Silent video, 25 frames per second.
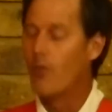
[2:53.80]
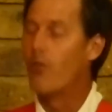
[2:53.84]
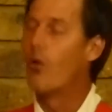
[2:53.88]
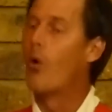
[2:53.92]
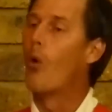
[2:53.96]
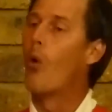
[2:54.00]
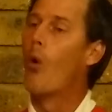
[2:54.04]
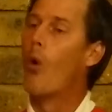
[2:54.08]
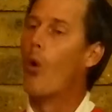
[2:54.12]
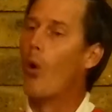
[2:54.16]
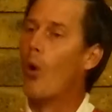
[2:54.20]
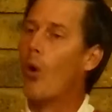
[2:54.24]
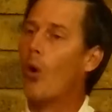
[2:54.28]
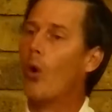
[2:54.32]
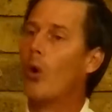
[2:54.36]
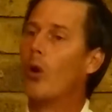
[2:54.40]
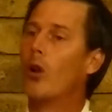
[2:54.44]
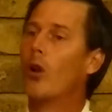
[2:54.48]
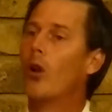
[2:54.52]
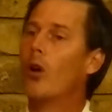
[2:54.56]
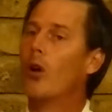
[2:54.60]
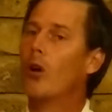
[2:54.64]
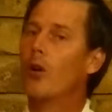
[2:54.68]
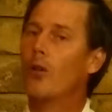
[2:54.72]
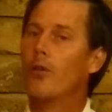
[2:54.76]
for
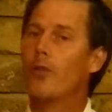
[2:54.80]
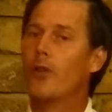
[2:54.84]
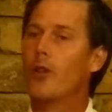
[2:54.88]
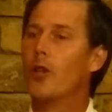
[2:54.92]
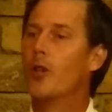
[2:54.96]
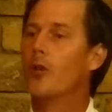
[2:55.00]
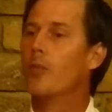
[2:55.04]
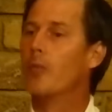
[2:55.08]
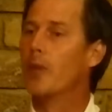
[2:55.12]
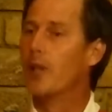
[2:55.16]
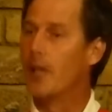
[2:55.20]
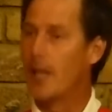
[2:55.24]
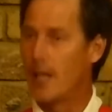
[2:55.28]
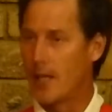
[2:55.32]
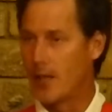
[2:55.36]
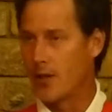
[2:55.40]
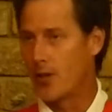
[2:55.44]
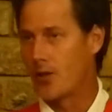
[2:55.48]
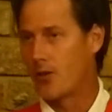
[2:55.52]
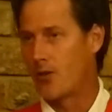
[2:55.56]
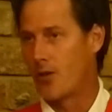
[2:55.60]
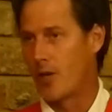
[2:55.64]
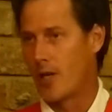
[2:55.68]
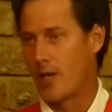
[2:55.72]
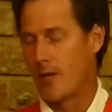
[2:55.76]
all of human
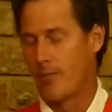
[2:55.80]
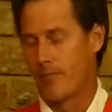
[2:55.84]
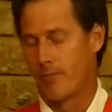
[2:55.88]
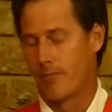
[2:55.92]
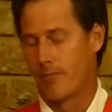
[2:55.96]
history.